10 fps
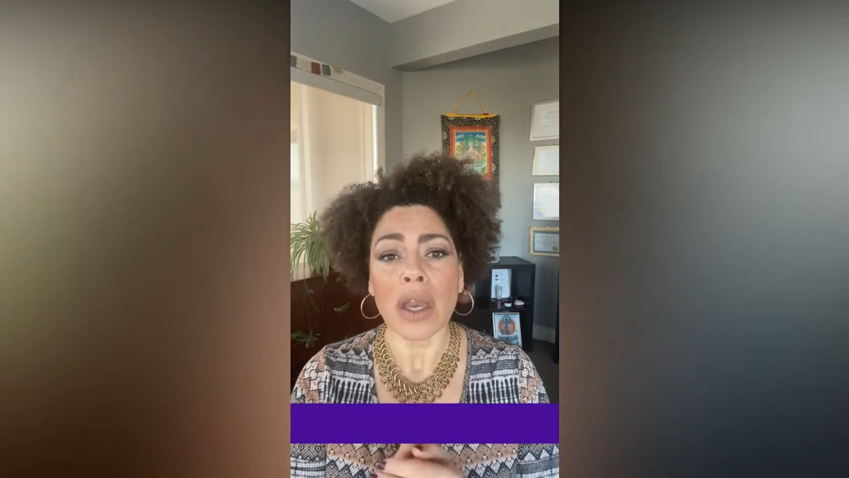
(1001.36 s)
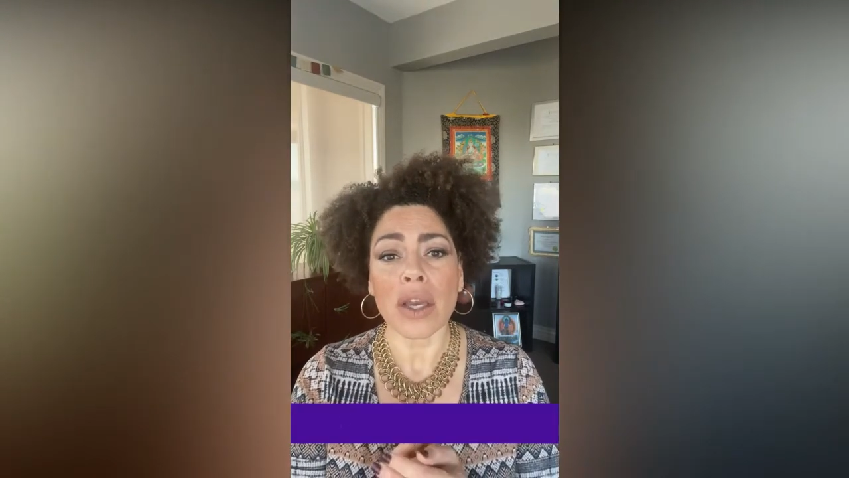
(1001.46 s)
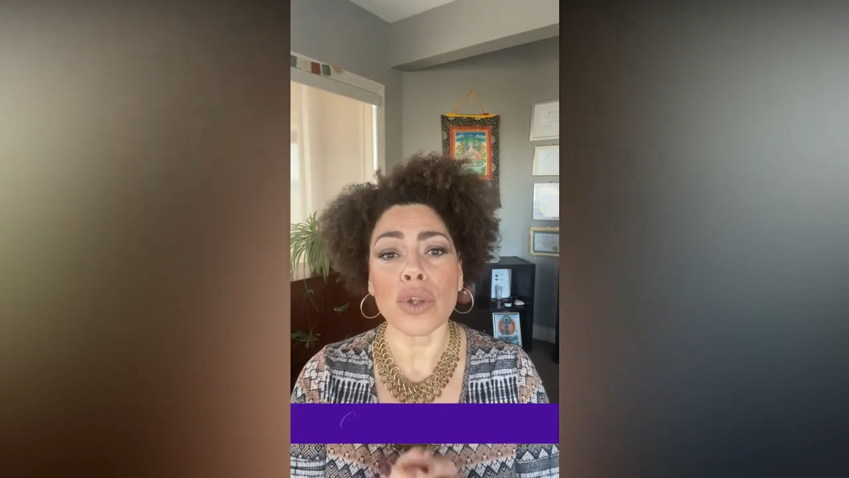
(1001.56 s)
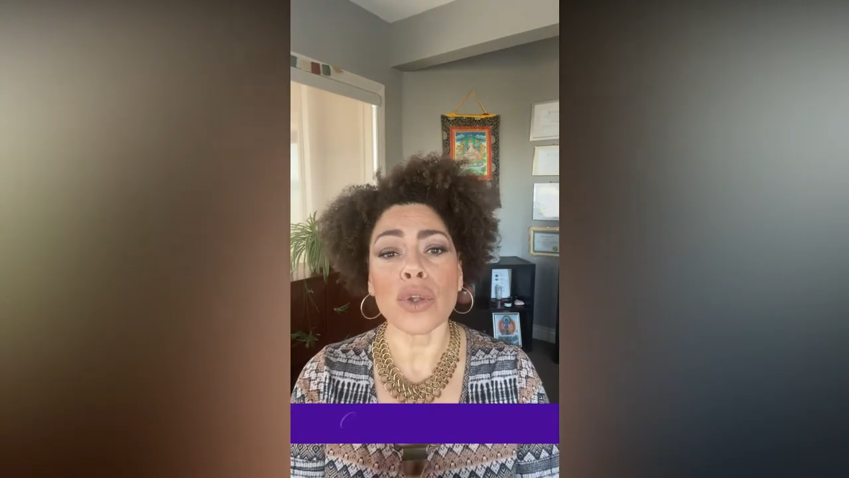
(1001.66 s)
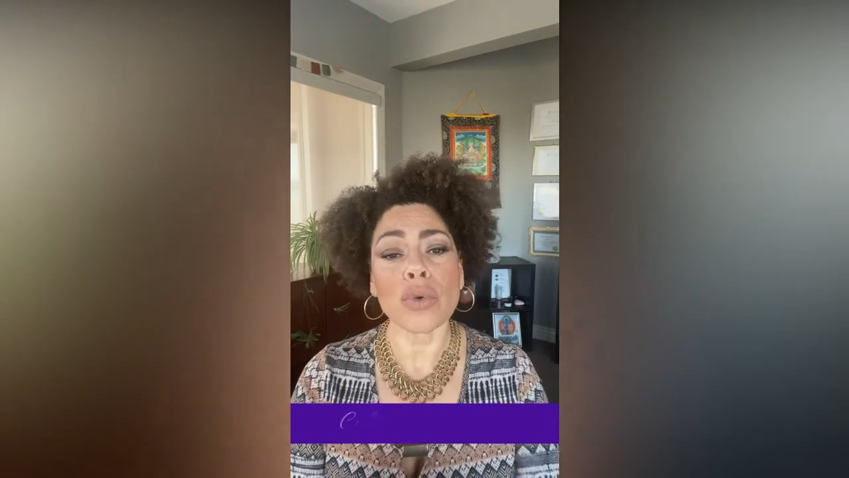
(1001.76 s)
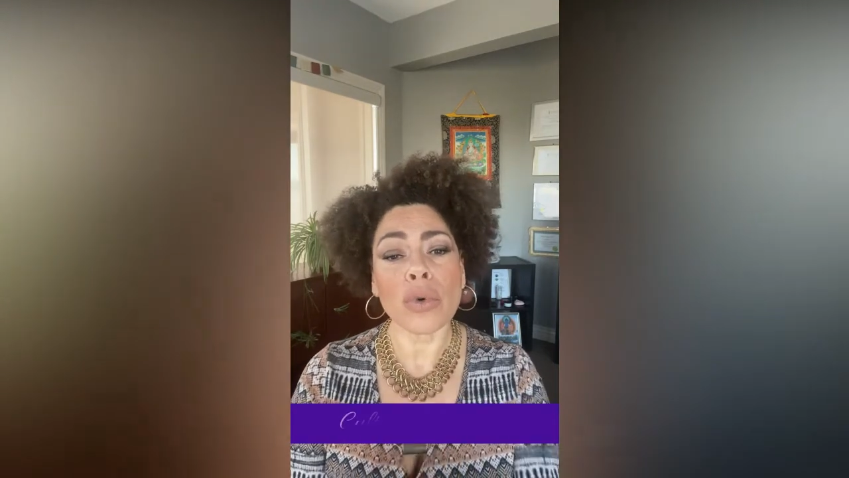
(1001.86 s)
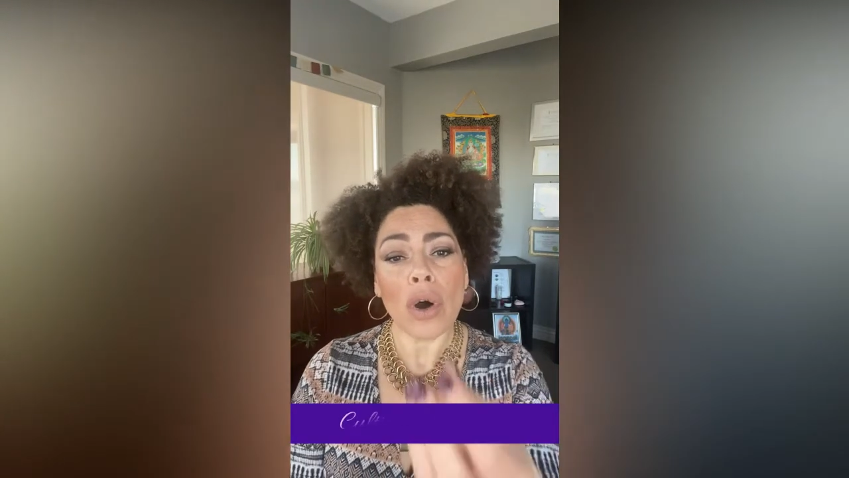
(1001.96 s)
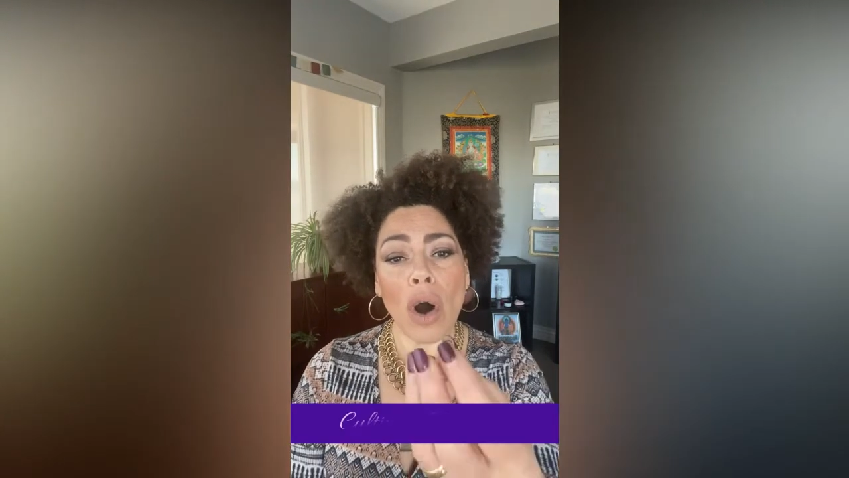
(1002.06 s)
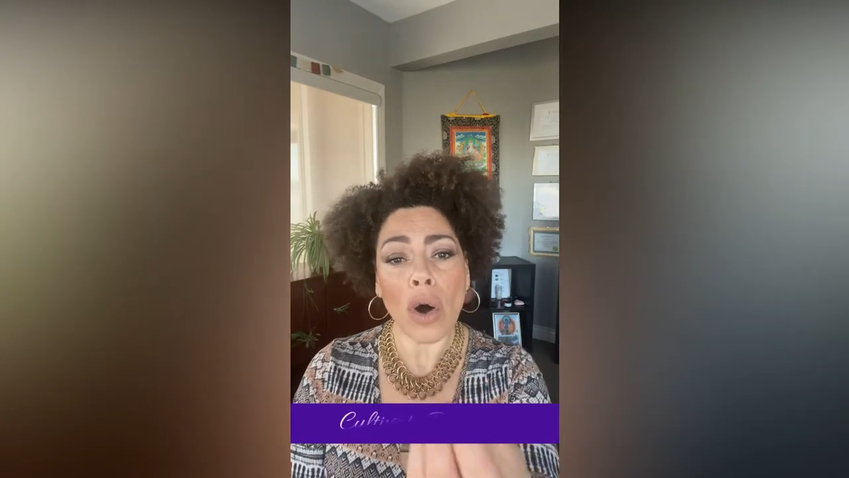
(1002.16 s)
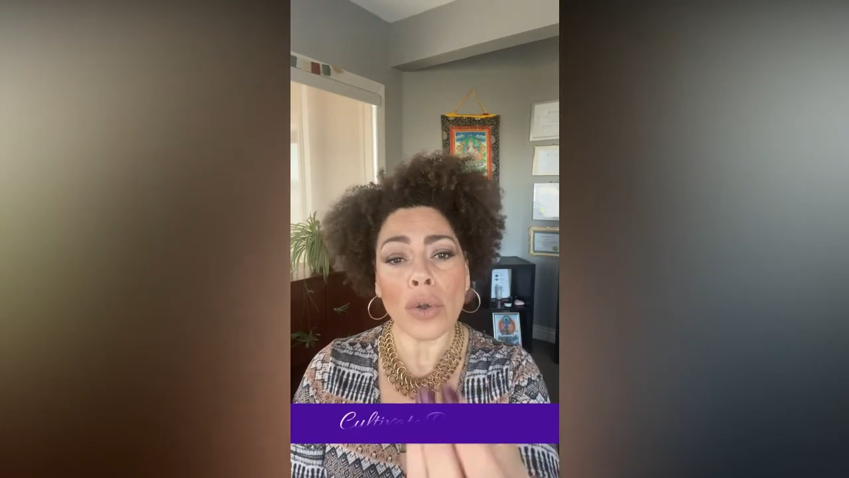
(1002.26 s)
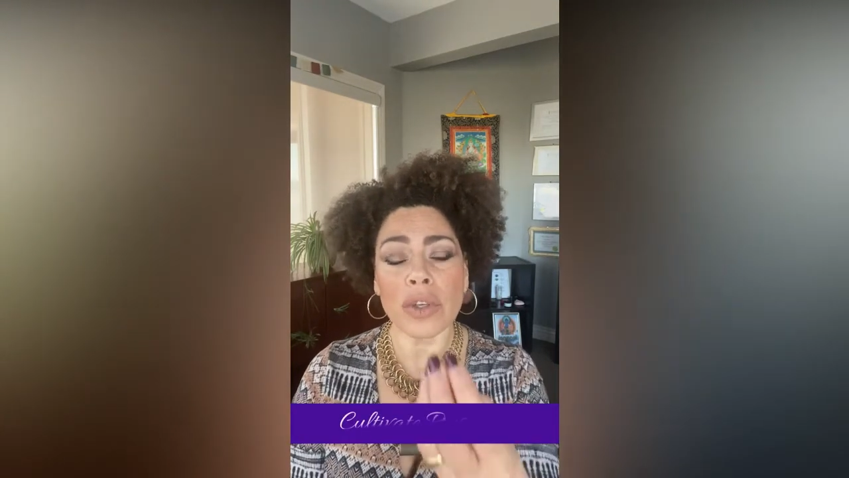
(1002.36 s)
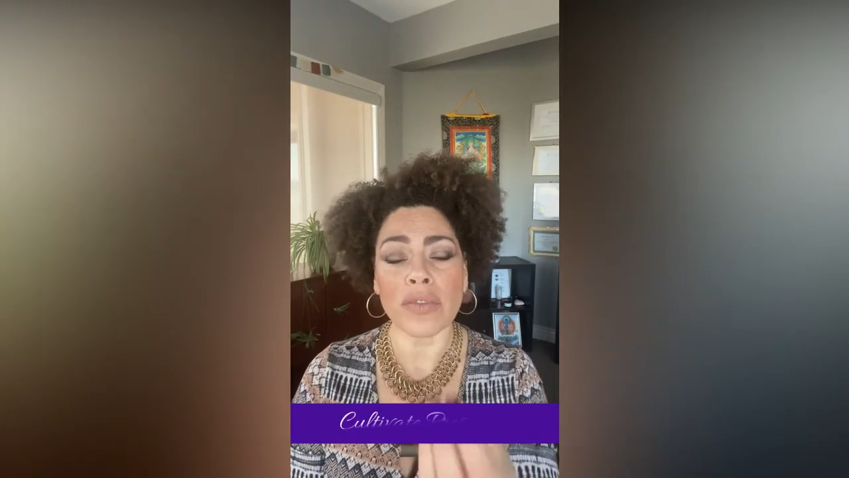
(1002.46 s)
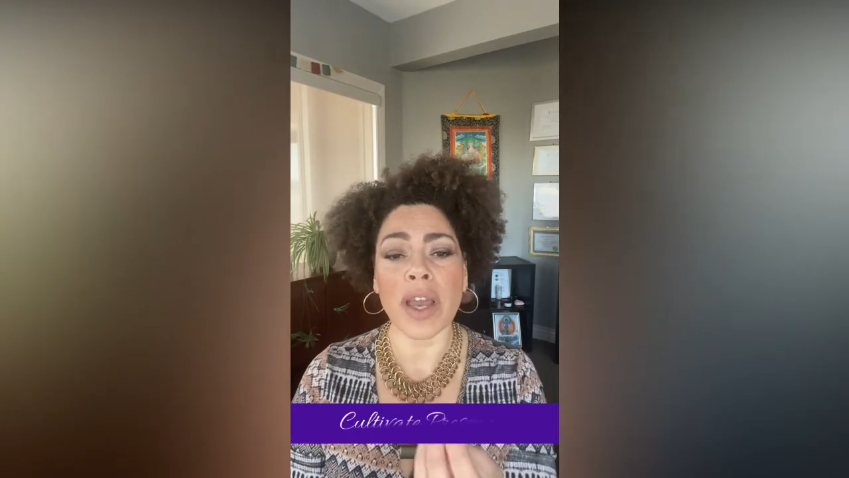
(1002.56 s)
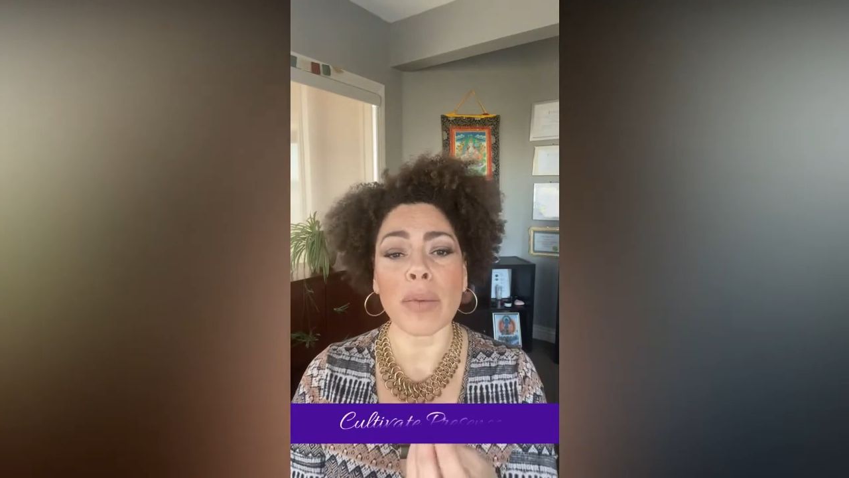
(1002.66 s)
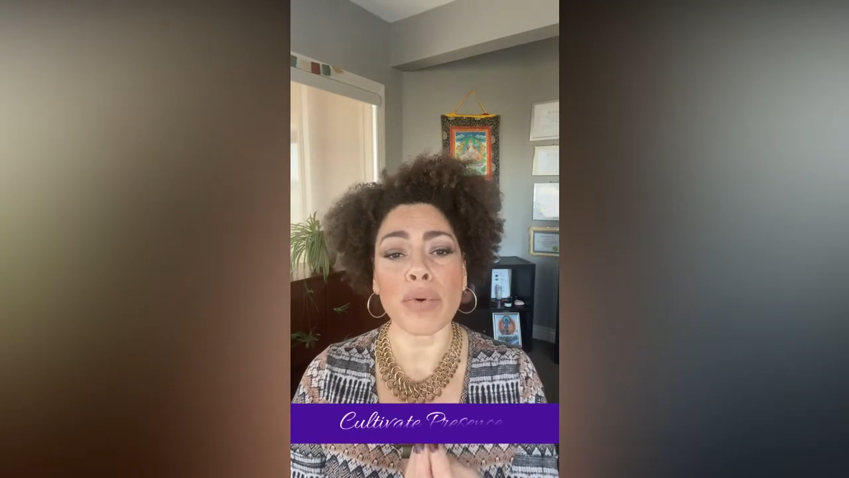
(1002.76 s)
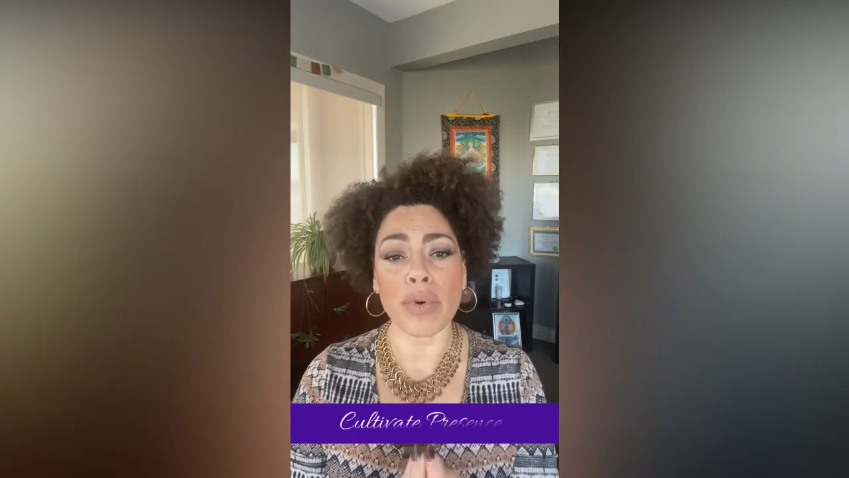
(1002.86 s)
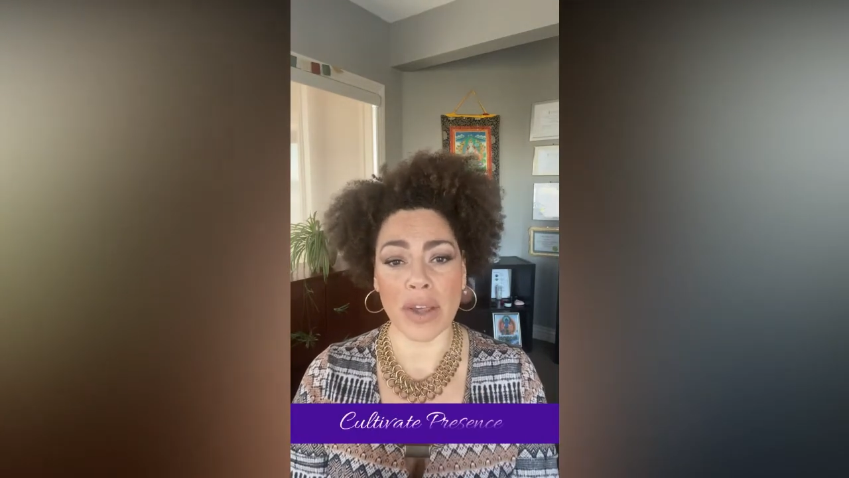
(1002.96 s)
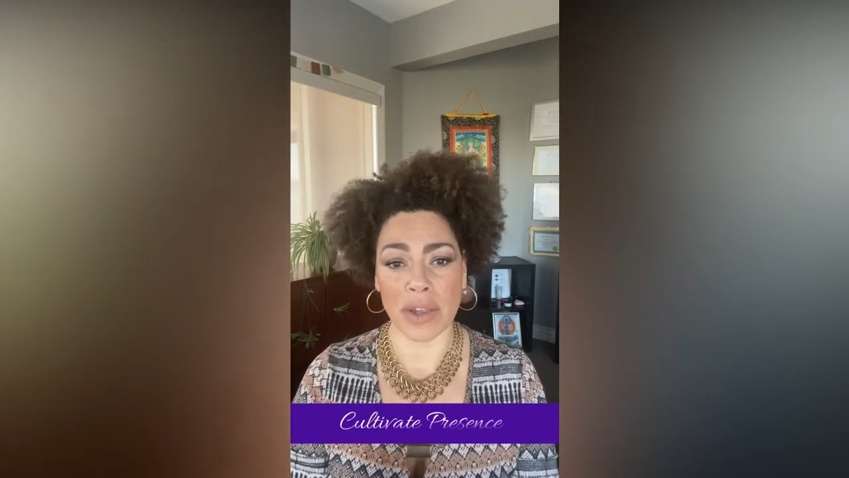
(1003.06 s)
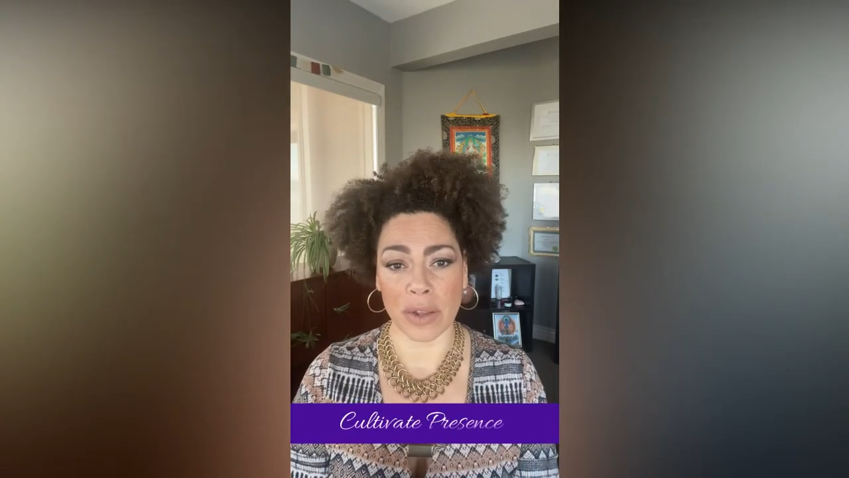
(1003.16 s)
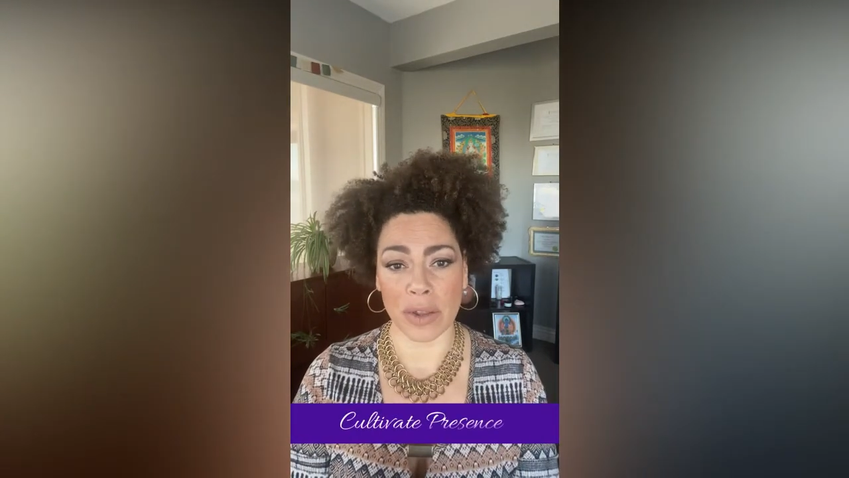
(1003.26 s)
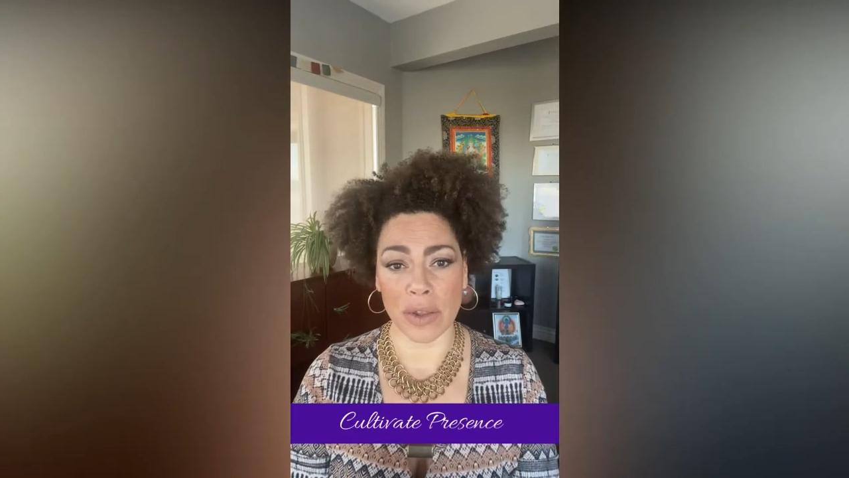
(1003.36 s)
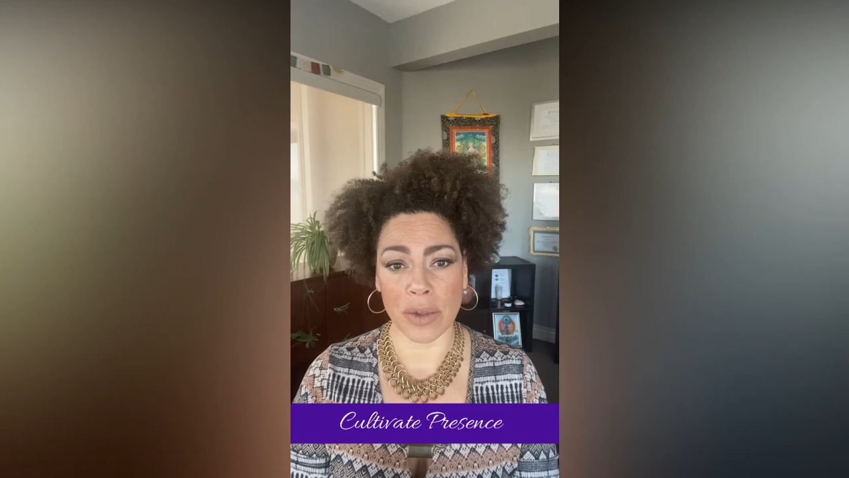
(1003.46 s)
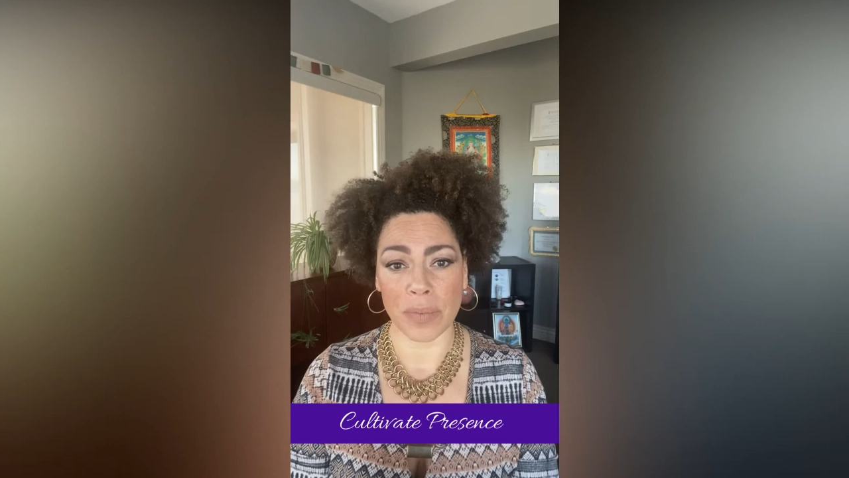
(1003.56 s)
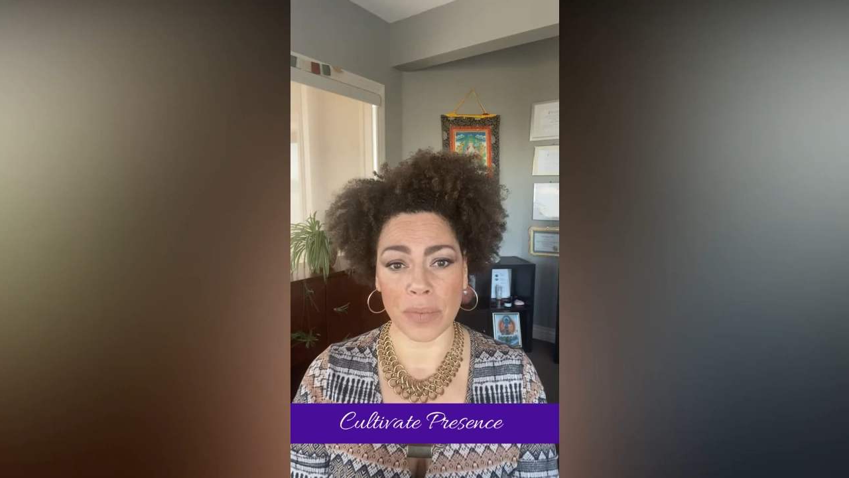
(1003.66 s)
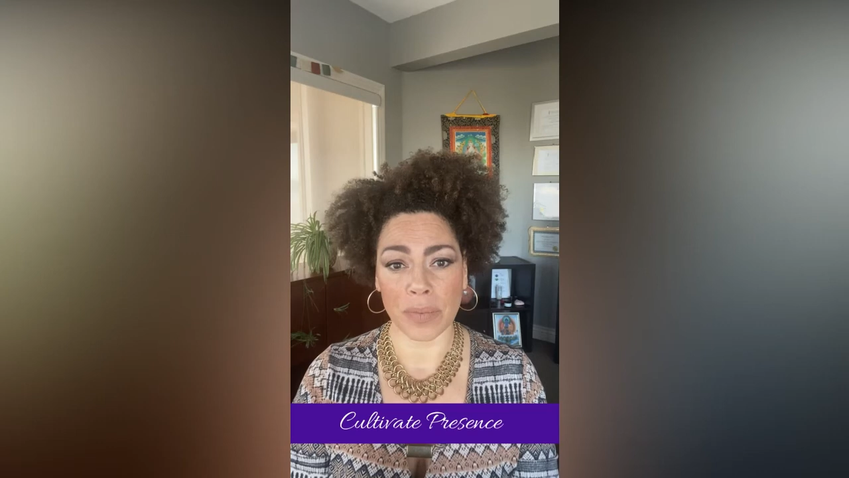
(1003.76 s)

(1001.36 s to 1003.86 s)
is to cultivate presence